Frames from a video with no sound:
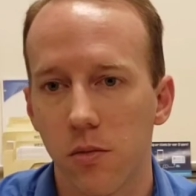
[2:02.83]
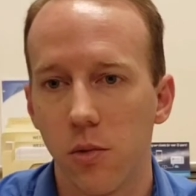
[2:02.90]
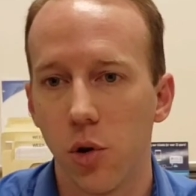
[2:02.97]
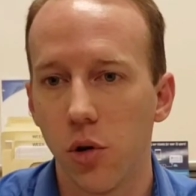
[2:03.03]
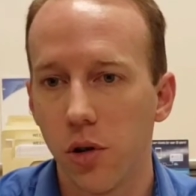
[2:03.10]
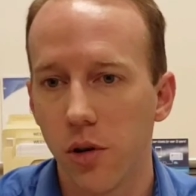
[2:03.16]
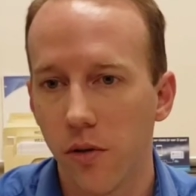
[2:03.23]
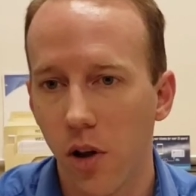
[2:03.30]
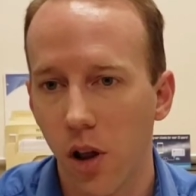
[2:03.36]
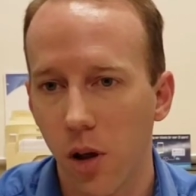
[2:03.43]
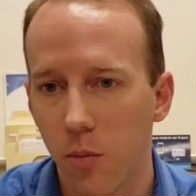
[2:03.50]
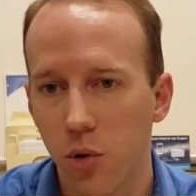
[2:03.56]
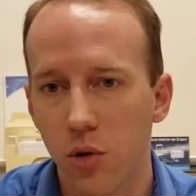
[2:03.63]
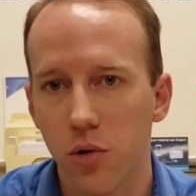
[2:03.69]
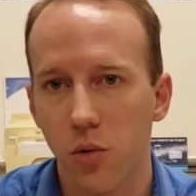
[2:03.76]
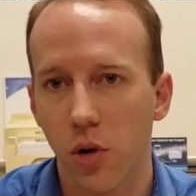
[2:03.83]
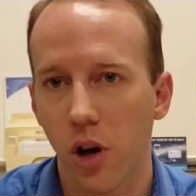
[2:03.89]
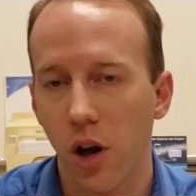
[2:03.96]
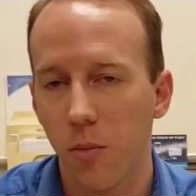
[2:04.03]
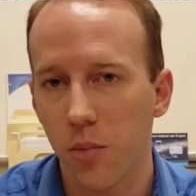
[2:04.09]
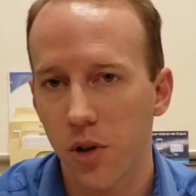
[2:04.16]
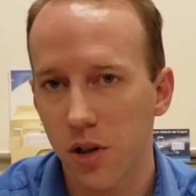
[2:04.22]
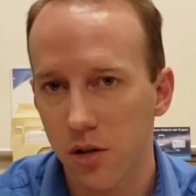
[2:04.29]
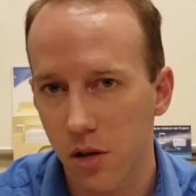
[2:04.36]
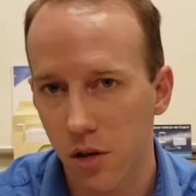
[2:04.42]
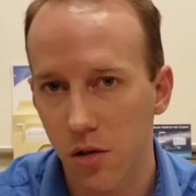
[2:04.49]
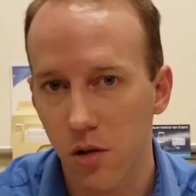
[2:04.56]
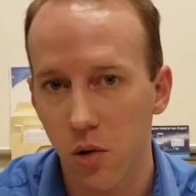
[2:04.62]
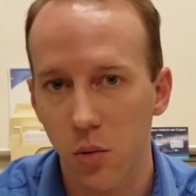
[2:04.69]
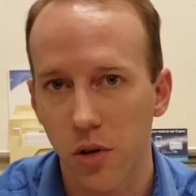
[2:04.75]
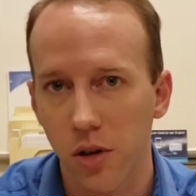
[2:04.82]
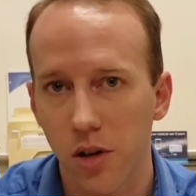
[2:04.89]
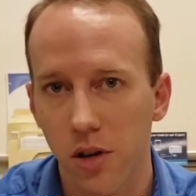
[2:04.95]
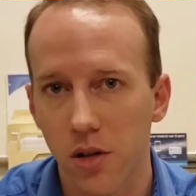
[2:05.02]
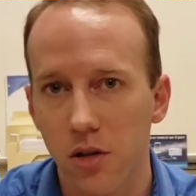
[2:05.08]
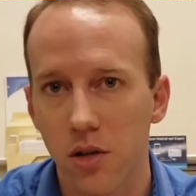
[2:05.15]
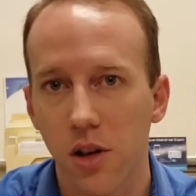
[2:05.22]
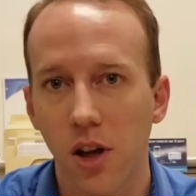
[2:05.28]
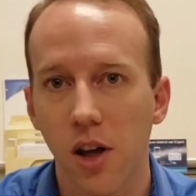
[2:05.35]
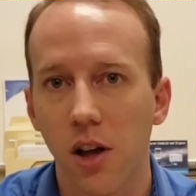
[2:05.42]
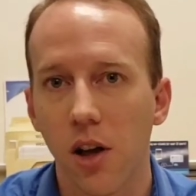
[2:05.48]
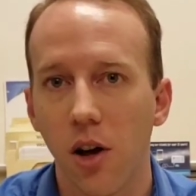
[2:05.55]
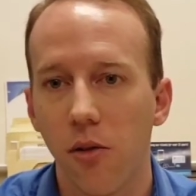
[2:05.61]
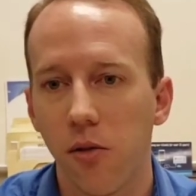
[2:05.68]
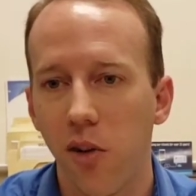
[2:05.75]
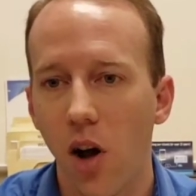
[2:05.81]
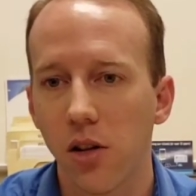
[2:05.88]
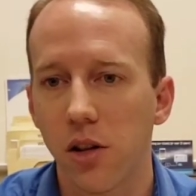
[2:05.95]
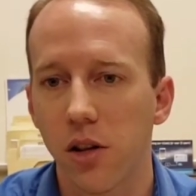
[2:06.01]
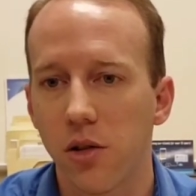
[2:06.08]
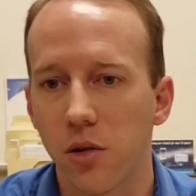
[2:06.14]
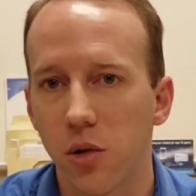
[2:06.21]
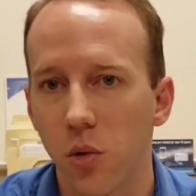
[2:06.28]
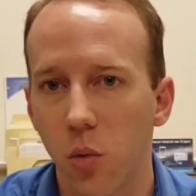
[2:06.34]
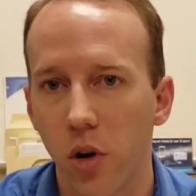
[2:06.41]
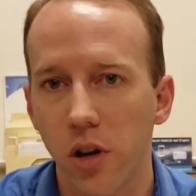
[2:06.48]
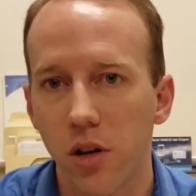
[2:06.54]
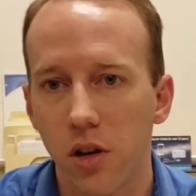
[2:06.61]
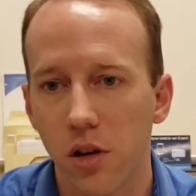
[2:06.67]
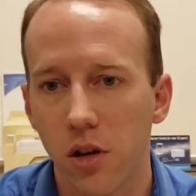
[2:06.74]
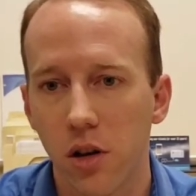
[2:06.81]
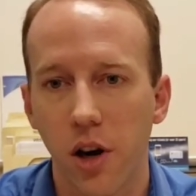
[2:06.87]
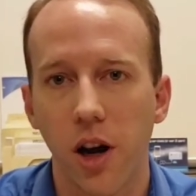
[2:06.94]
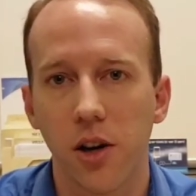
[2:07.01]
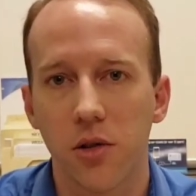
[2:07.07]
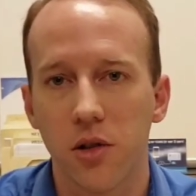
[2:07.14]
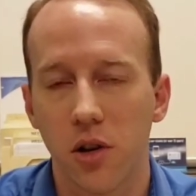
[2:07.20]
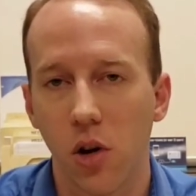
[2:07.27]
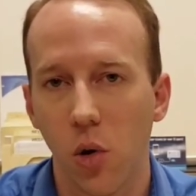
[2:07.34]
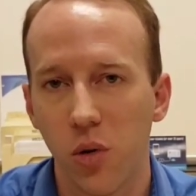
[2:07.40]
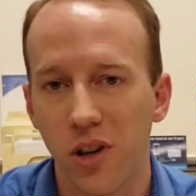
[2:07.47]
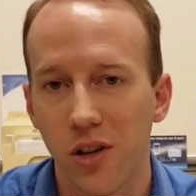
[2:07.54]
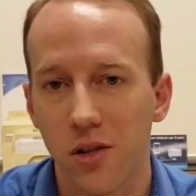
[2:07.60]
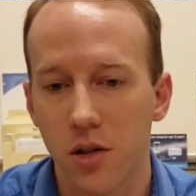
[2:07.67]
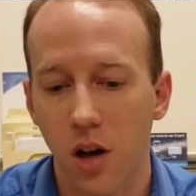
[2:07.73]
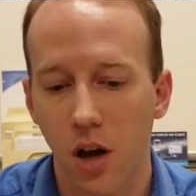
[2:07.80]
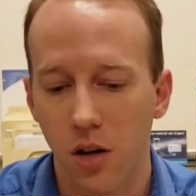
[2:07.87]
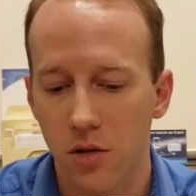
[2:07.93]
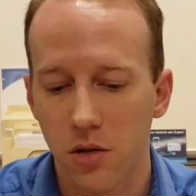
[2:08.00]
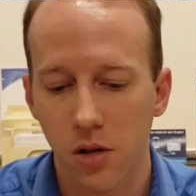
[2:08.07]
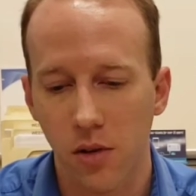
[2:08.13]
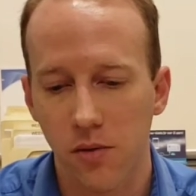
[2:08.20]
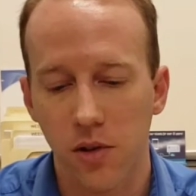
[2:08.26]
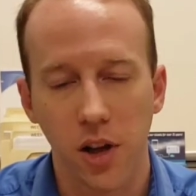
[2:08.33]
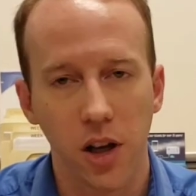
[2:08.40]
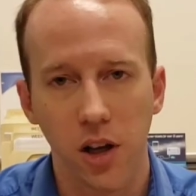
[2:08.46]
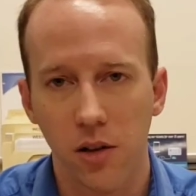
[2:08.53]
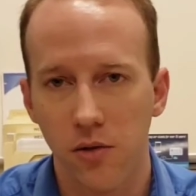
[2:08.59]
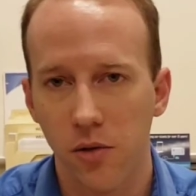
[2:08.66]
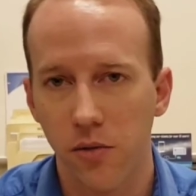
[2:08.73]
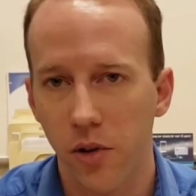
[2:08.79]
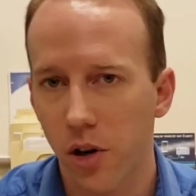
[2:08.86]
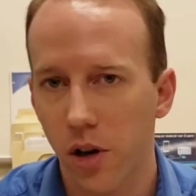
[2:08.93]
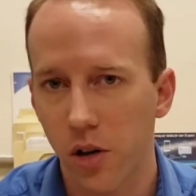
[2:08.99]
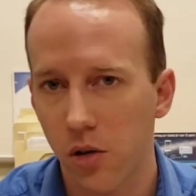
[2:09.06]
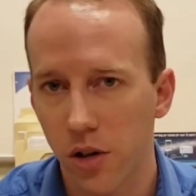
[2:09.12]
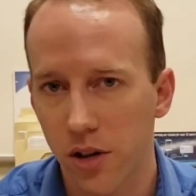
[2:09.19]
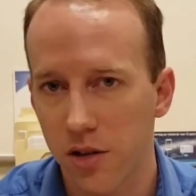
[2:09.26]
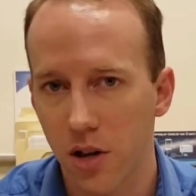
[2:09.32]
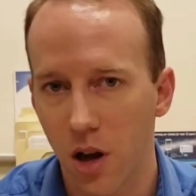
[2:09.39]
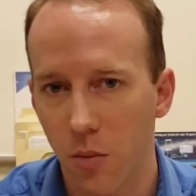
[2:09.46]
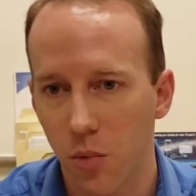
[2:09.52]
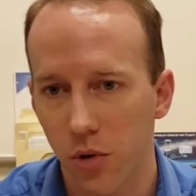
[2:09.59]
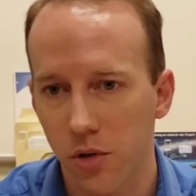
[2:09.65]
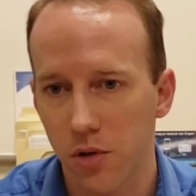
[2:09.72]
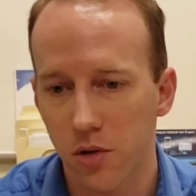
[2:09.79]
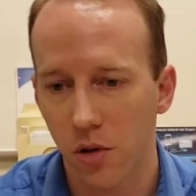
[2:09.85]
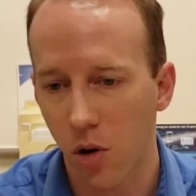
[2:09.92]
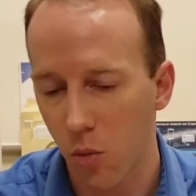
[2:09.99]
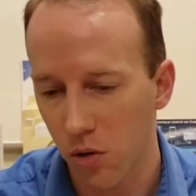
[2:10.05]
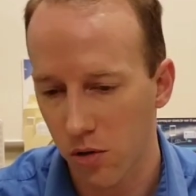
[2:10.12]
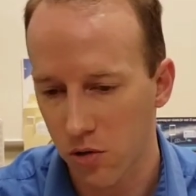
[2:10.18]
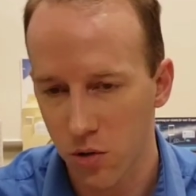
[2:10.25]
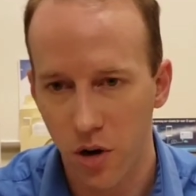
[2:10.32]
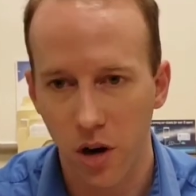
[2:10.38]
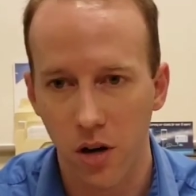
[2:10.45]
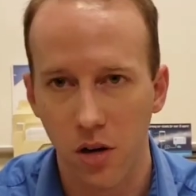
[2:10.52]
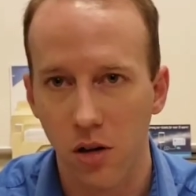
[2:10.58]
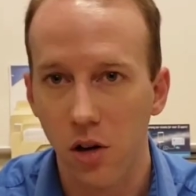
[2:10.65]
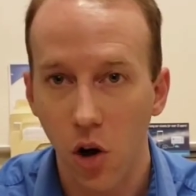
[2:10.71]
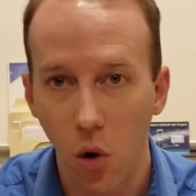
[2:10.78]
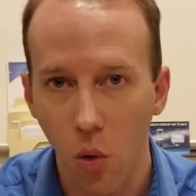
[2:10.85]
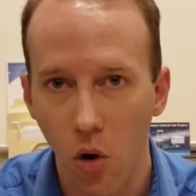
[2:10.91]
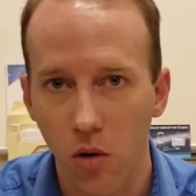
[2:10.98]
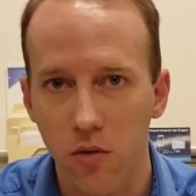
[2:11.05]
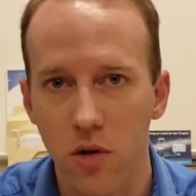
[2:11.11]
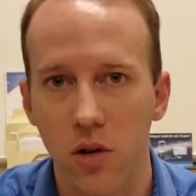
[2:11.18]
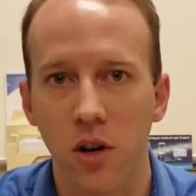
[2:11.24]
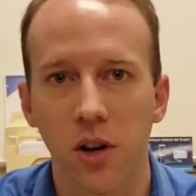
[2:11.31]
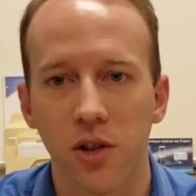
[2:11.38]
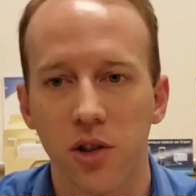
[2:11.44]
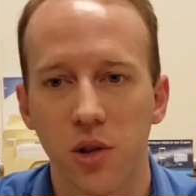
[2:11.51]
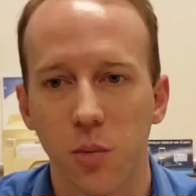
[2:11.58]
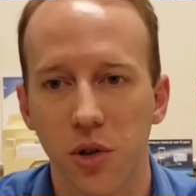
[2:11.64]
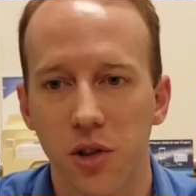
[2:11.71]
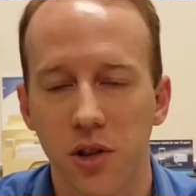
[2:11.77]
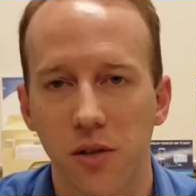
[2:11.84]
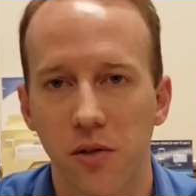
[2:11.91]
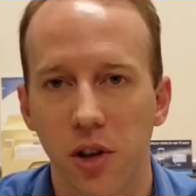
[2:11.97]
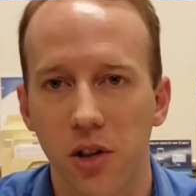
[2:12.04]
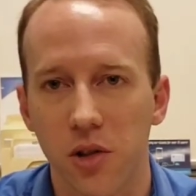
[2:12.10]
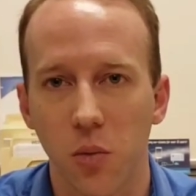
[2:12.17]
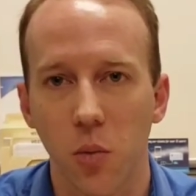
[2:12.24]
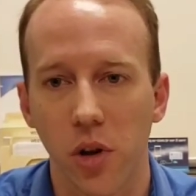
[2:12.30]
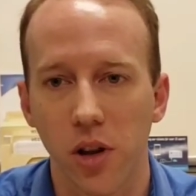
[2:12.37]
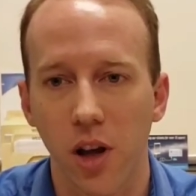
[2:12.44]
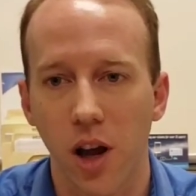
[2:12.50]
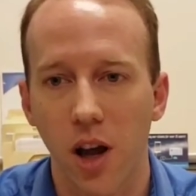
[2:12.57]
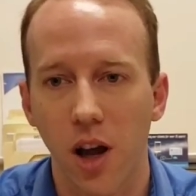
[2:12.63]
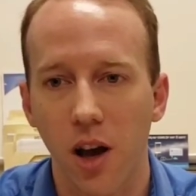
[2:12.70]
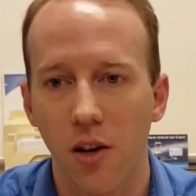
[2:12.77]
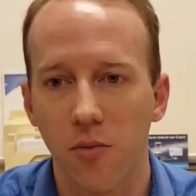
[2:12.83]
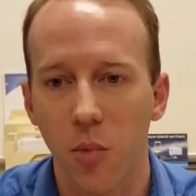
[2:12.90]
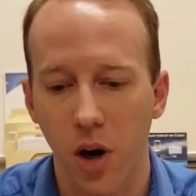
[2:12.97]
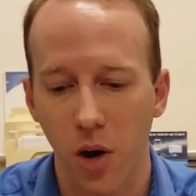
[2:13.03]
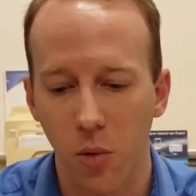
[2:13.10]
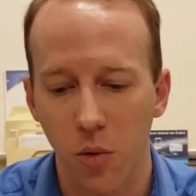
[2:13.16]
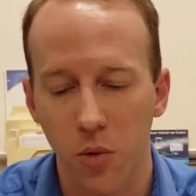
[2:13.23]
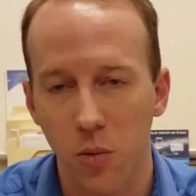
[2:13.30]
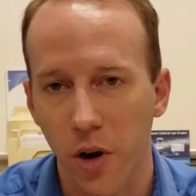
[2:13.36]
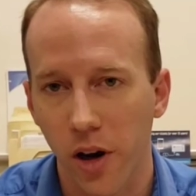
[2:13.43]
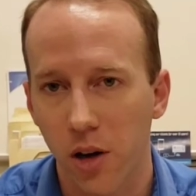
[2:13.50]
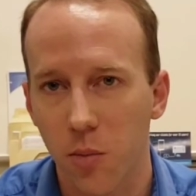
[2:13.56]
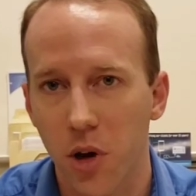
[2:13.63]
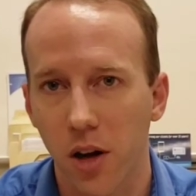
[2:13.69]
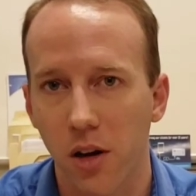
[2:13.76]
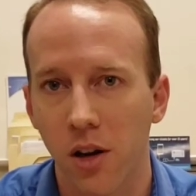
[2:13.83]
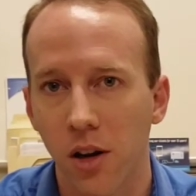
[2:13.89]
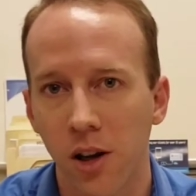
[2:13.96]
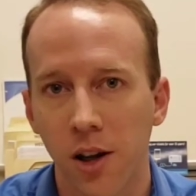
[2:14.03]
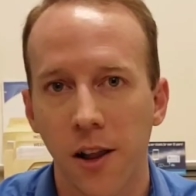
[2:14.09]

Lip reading: new developers or companies that are new into this fall into when they're actually coding this kind of stuff. And they give you very good examples, so I won't try to go over specifics on what they have, but I would recommend